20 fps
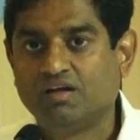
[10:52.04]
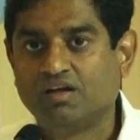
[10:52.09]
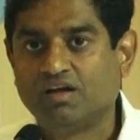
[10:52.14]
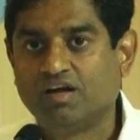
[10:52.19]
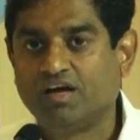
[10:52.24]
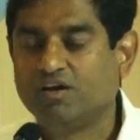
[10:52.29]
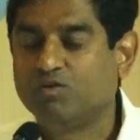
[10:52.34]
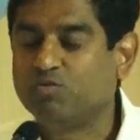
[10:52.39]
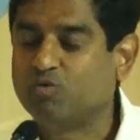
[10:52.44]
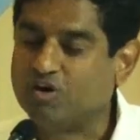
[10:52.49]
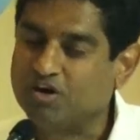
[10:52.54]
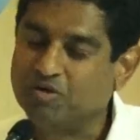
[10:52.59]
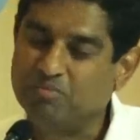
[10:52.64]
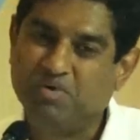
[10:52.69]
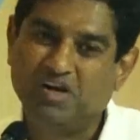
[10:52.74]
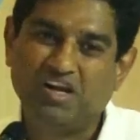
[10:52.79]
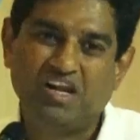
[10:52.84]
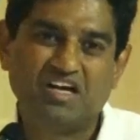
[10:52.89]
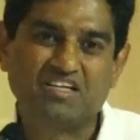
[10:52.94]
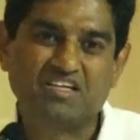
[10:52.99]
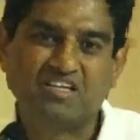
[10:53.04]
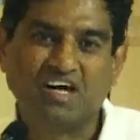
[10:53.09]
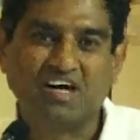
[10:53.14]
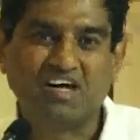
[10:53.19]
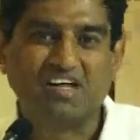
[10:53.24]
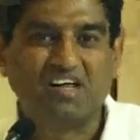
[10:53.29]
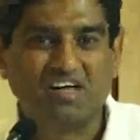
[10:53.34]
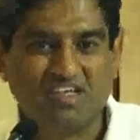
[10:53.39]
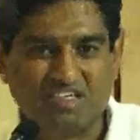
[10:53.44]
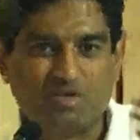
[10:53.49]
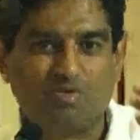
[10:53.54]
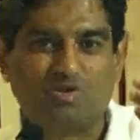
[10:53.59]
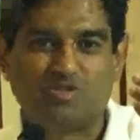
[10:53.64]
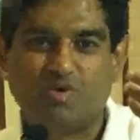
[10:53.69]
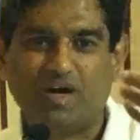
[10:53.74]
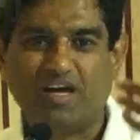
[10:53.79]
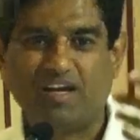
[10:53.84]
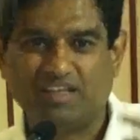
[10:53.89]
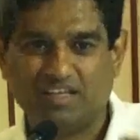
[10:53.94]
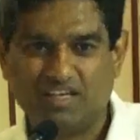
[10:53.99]
And Vodambala Sagadi, she was
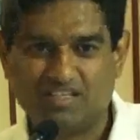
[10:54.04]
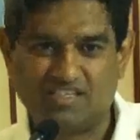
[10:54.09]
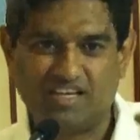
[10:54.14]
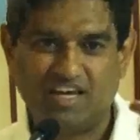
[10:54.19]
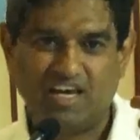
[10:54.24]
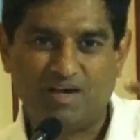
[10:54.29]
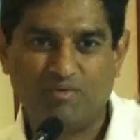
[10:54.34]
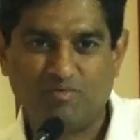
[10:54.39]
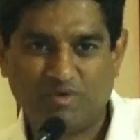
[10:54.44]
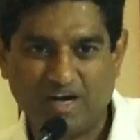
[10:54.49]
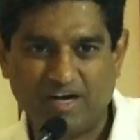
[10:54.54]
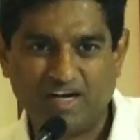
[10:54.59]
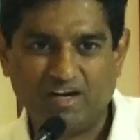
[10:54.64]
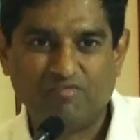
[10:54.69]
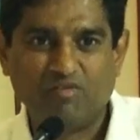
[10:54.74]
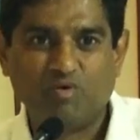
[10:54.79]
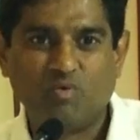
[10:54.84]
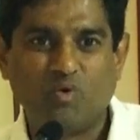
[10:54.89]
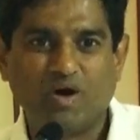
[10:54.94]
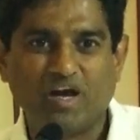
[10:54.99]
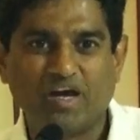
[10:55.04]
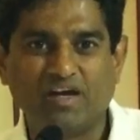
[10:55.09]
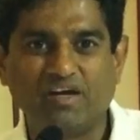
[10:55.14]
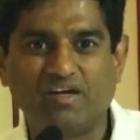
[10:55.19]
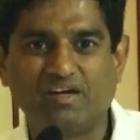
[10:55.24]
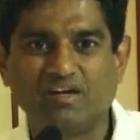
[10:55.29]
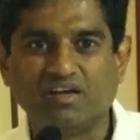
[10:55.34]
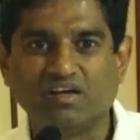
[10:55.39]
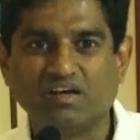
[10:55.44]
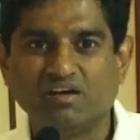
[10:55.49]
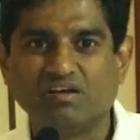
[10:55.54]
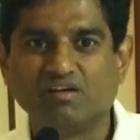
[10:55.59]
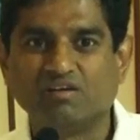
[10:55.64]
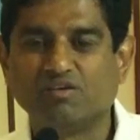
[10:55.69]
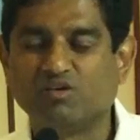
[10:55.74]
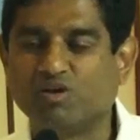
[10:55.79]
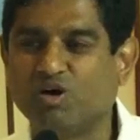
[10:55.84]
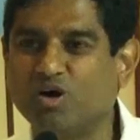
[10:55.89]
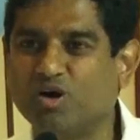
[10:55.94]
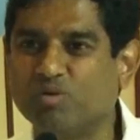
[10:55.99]
wearing the same kind of a white
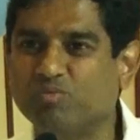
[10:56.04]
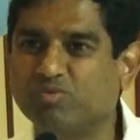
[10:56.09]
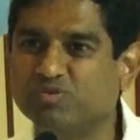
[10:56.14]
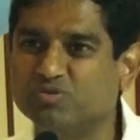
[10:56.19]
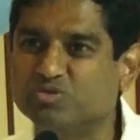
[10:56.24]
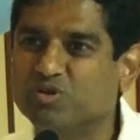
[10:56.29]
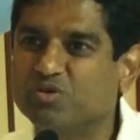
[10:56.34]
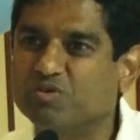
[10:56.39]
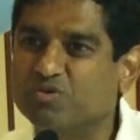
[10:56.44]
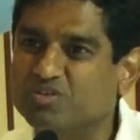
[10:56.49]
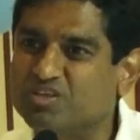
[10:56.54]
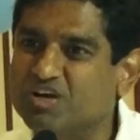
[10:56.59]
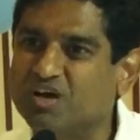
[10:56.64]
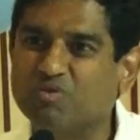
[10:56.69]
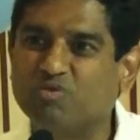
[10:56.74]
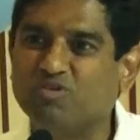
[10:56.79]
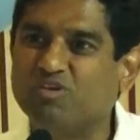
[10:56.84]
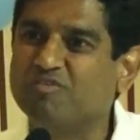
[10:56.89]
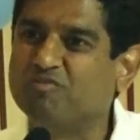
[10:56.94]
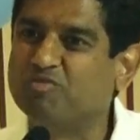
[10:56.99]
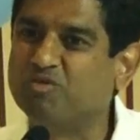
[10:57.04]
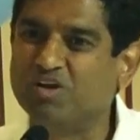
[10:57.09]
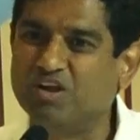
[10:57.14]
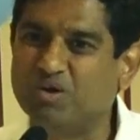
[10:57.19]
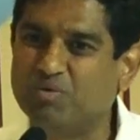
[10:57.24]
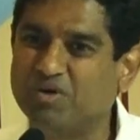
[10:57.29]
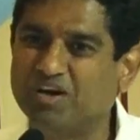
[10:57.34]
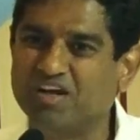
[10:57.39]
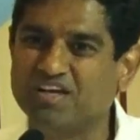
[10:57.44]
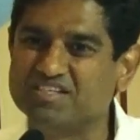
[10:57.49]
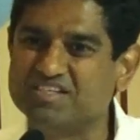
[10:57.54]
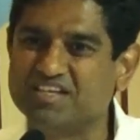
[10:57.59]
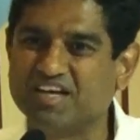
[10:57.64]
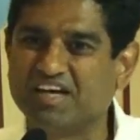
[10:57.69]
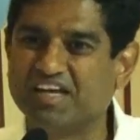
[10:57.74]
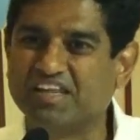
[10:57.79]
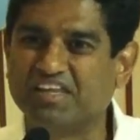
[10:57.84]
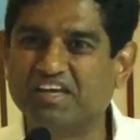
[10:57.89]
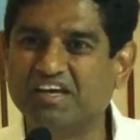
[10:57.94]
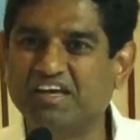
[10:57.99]
top, so it was all full of
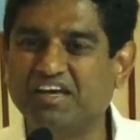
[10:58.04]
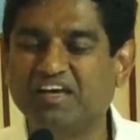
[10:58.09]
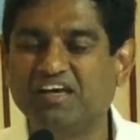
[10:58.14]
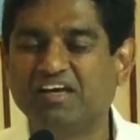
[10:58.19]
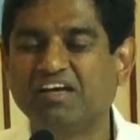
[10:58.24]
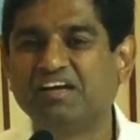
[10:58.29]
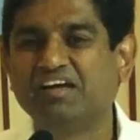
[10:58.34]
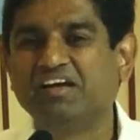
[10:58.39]
Sagadi.